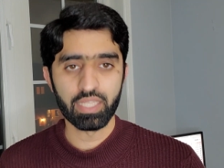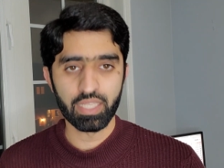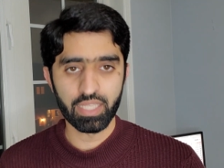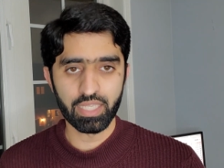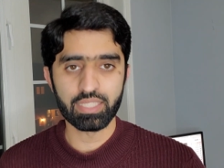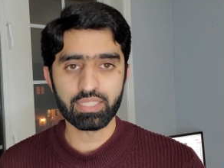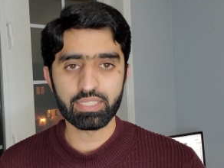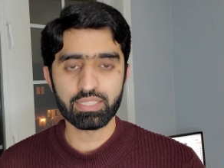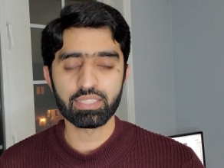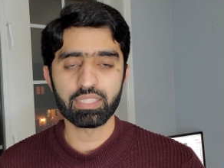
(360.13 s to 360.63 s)

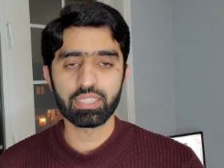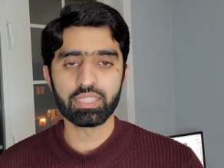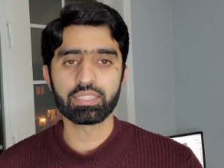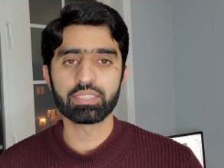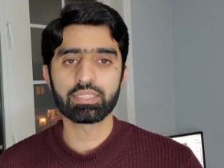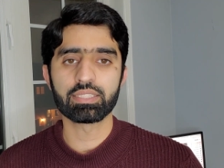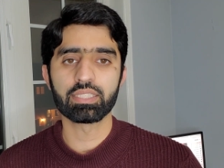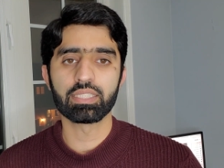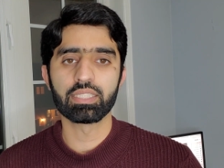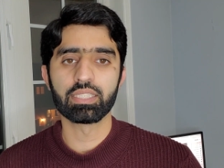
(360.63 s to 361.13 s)
is
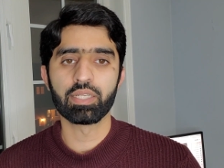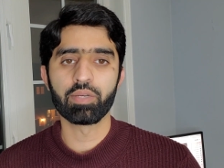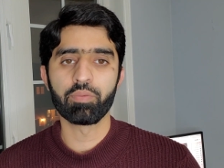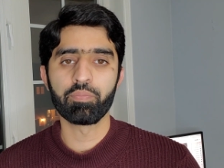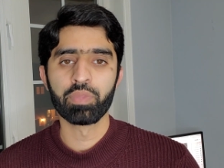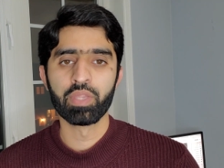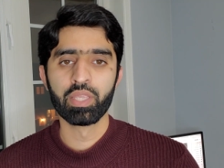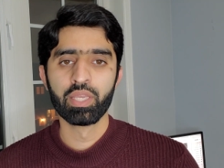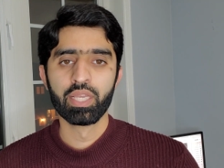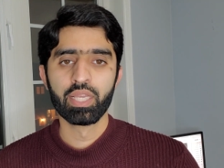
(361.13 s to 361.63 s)
is
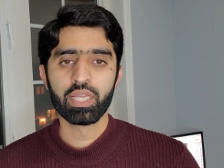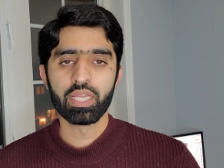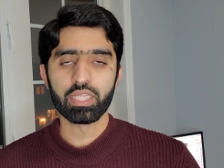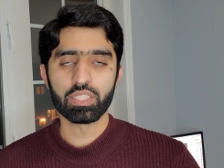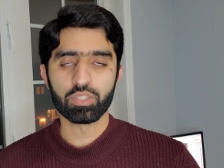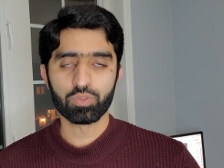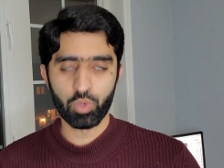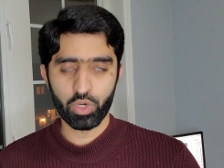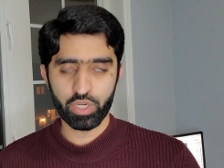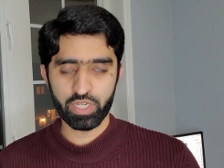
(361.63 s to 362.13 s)
um,
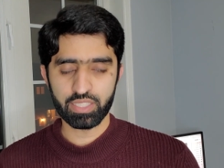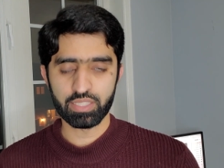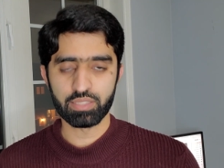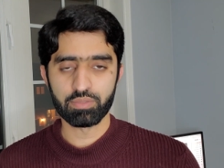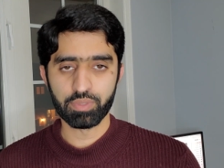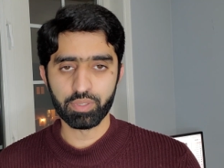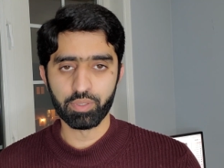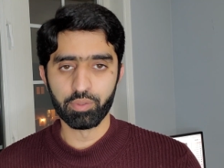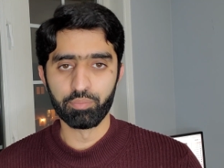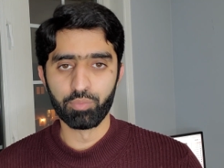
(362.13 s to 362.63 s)
is what
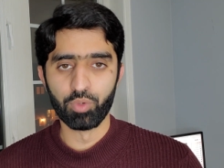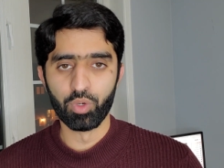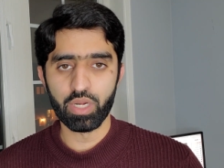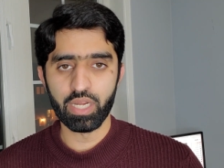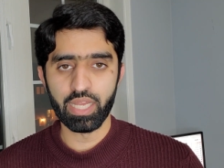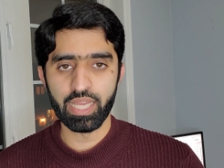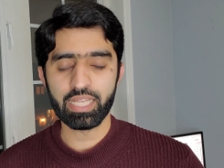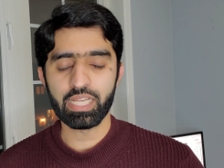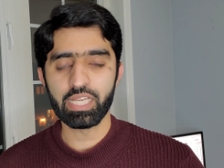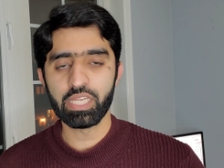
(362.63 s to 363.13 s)
is more
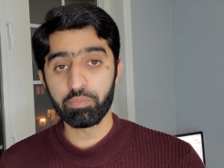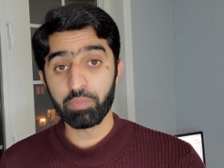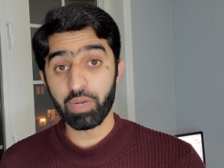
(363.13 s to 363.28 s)
likely,